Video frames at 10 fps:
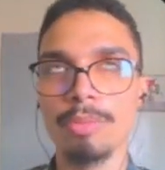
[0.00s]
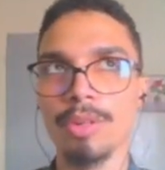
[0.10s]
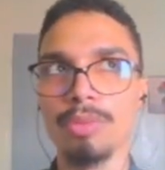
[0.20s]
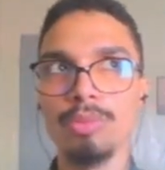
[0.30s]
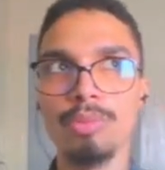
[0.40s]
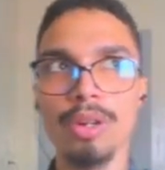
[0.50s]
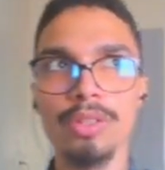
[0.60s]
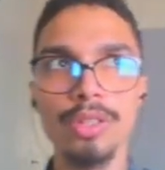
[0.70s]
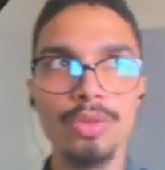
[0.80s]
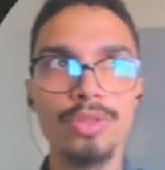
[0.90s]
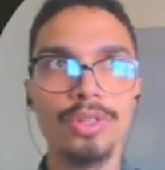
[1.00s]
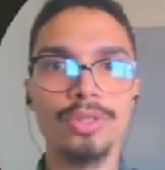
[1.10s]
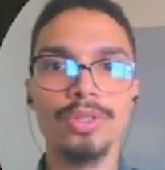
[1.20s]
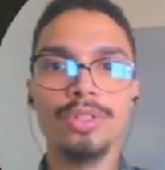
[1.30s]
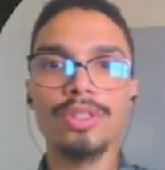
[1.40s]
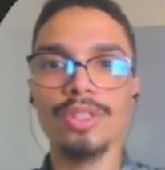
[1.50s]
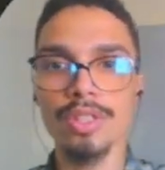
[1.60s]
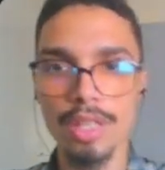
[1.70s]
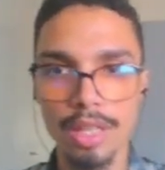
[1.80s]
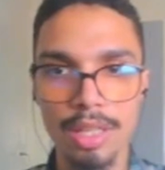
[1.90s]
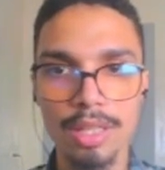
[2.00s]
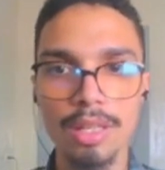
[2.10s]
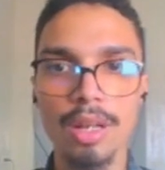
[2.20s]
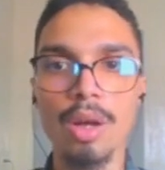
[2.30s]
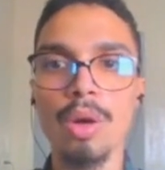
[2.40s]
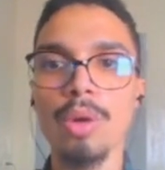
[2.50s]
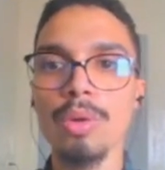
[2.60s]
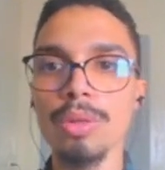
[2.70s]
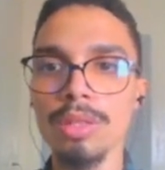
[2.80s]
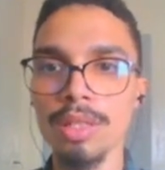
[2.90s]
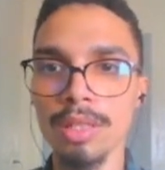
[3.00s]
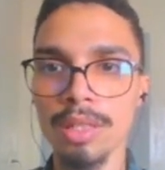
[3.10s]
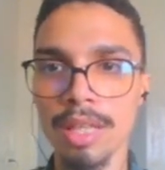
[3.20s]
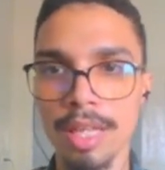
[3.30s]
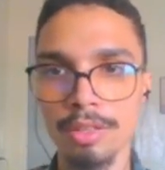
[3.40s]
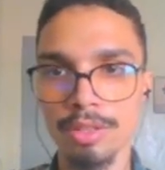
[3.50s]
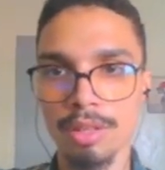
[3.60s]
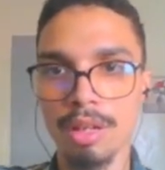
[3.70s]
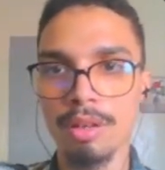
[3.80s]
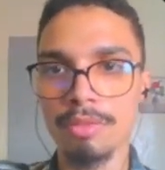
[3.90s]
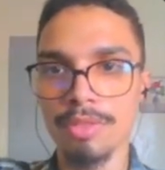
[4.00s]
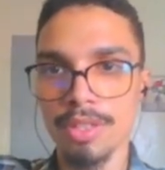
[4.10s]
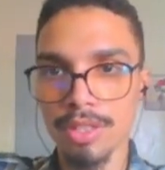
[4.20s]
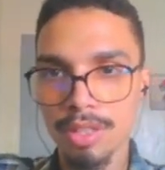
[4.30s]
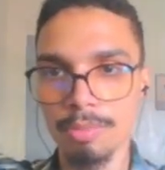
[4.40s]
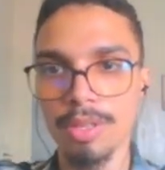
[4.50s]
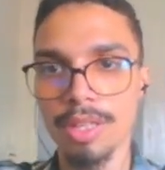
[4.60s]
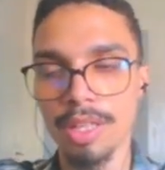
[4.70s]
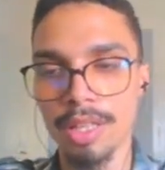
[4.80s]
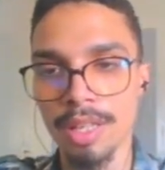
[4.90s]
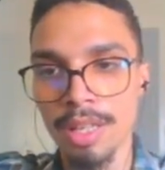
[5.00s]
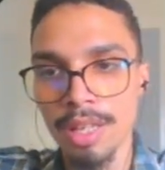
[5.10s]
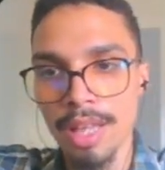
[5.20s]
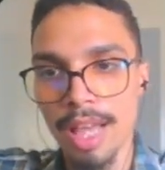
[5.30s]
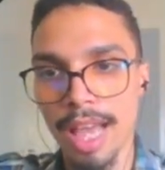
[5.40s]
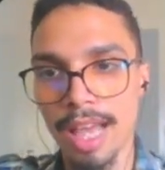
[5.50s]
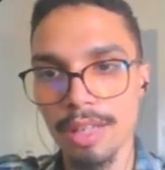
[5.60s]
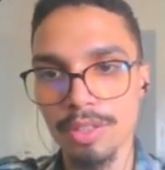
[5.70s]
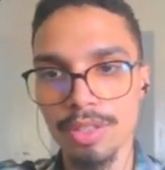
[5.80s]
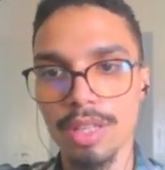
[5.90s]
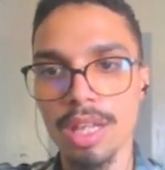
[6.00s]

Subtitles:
but we want the user to see all the list of the snippet he has,